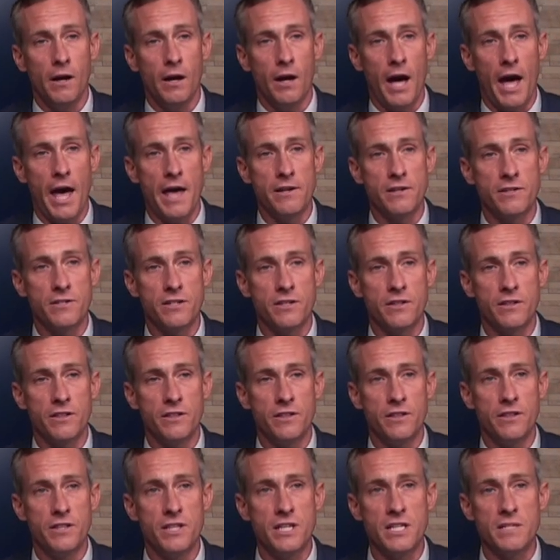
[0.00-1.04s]
Uh, and
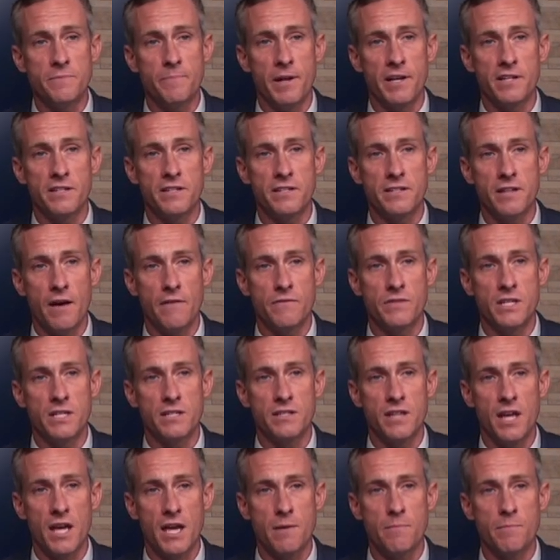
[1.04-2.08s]
these medicines have
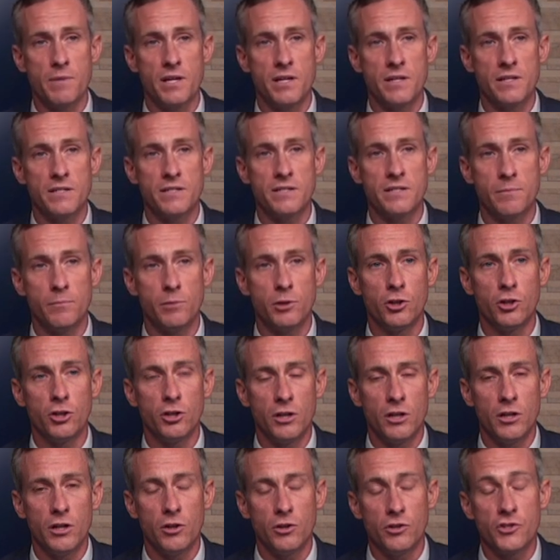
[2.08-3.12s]
the same
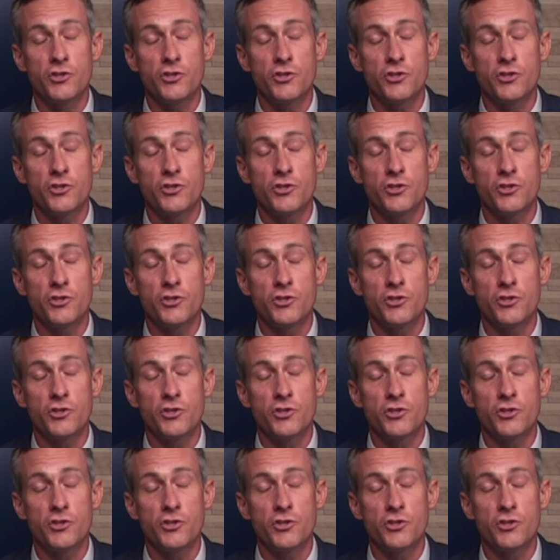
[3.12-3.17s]
similar,